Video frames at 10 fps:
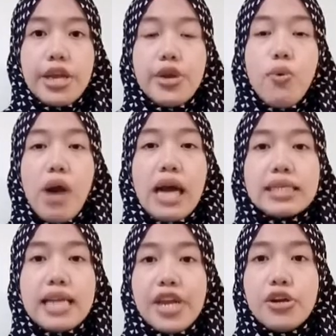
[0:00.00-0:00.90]
The
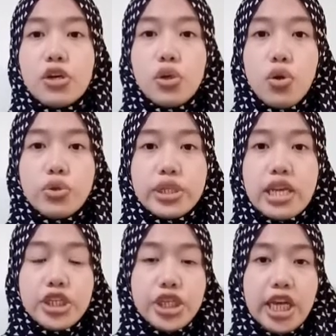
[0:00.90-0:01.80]
wax undergoes
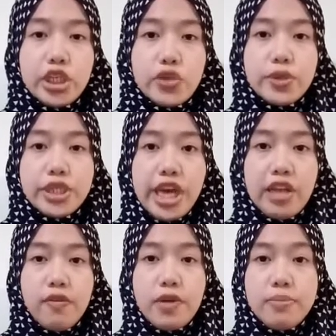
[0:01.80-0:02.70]
a change of
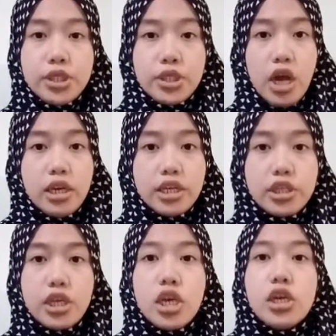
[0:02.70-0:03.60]
state from a
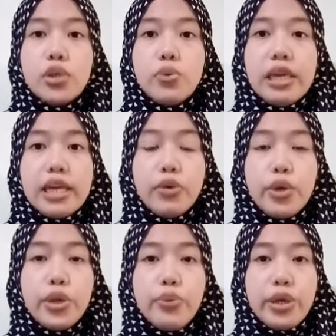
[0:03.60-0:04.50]
solid to a
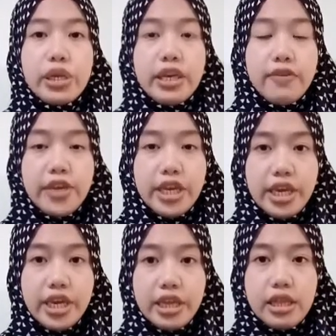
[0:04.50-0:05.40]
liquid when given
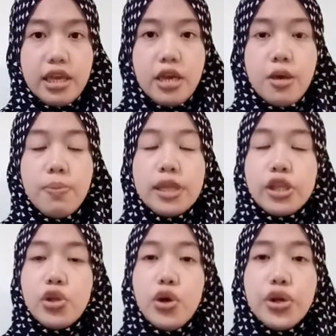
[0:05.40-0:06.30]
heat,
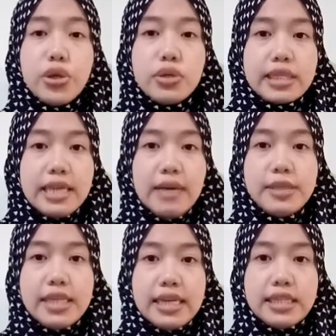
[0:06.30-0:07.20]
but no new
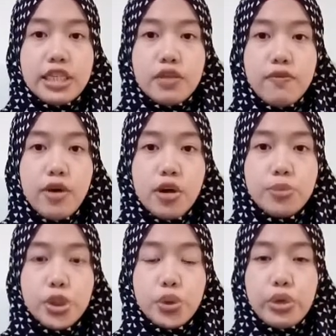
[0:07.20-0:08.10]
substance is
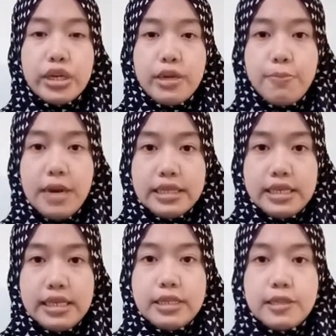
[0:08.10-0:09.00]
formed during the
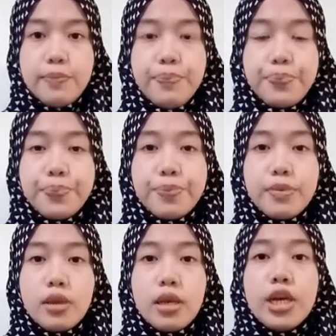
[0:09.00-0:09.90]
process.
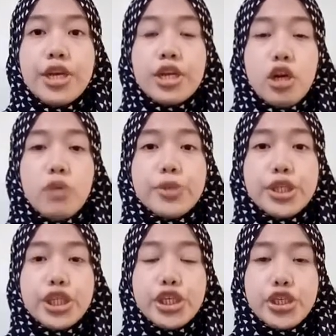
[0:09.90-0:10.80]
The
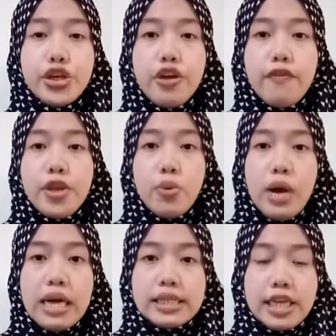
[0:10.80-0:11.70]
composition of the
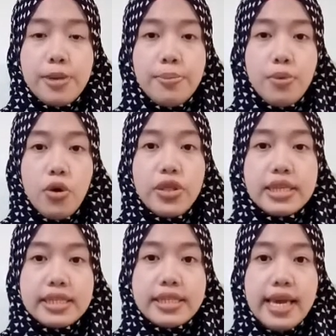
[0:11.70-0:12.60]
wax in
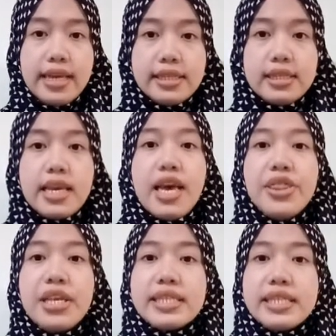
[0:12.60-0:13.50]
both states
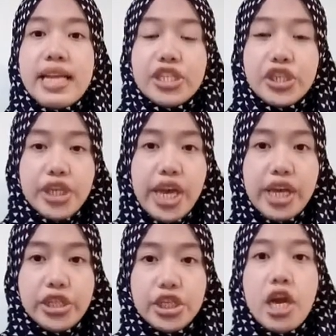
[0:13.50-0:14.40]
does not
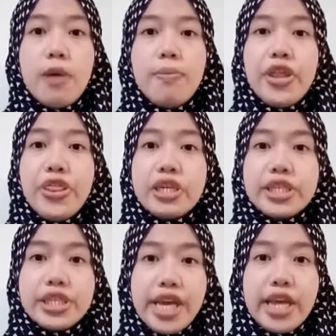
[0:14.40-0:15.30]
change, but their
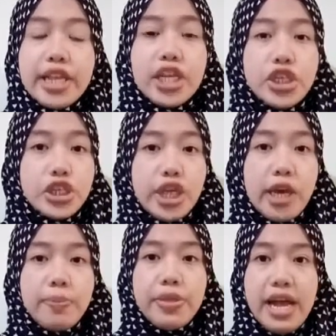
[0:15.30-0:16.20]
state and
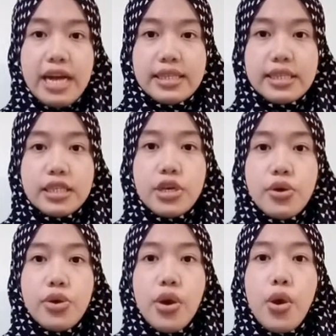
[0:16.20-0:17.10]
shape does.
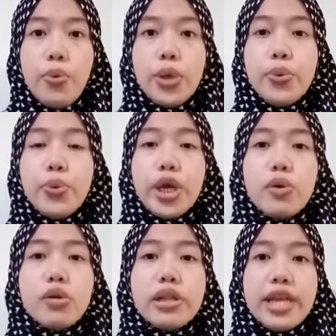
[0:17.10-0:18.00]
When we
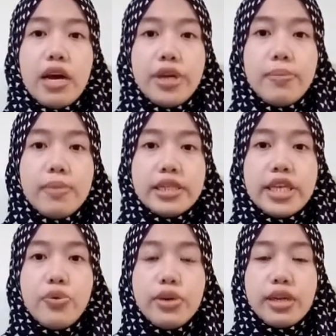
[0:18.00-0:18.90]
cool down the
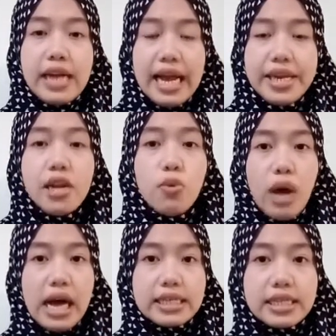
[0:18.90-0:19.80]
melted candle
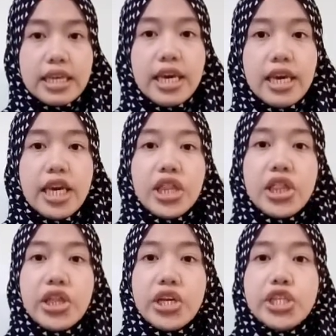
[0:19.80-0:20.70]
wax,
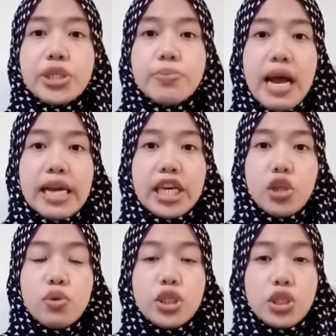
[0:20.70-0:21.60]
it turns back
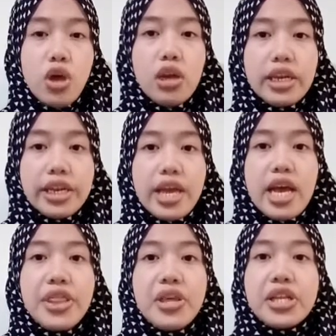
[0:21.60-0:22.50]
a solid
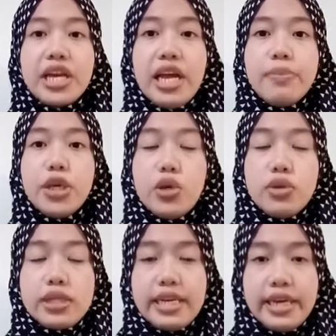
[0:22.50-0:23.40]
that can be
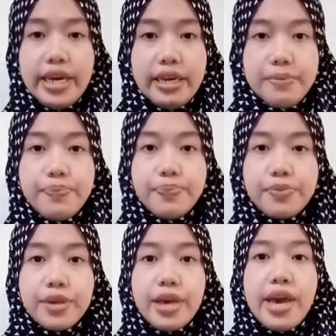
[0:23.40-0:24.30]
used again.
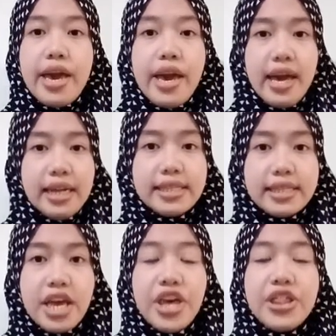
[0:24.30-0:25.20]

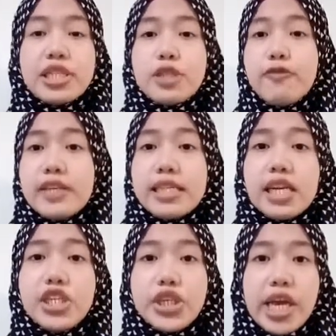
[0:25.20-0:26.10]
Hence, this
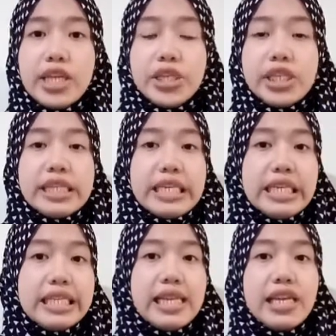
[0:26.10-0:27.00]
physical change is
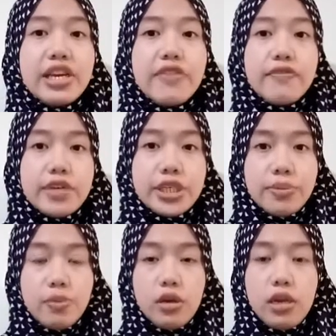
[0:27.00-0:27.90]
easily
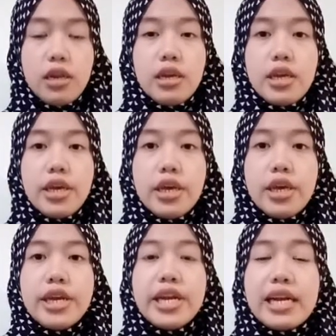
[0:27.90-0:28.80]
reversible.
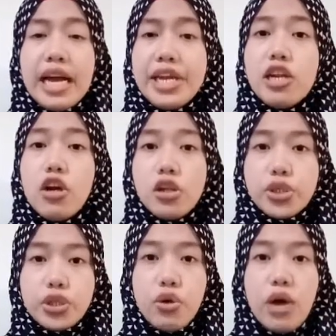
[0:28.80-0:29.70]
The candle
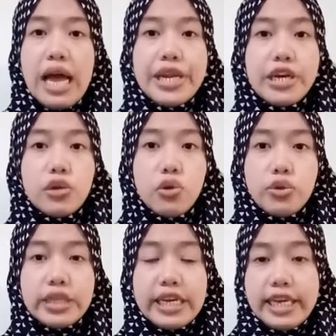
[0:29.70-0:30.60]
also
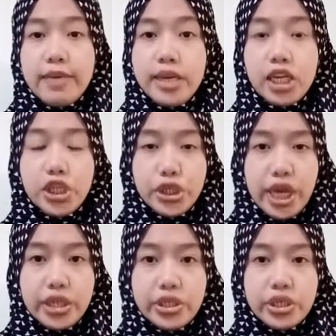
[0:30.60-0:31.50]
undergoes a chemical
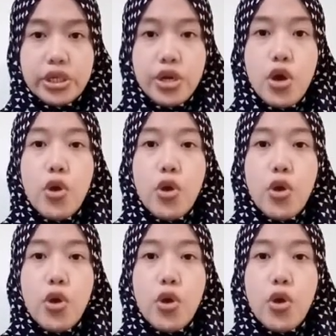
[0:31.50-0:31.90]
change.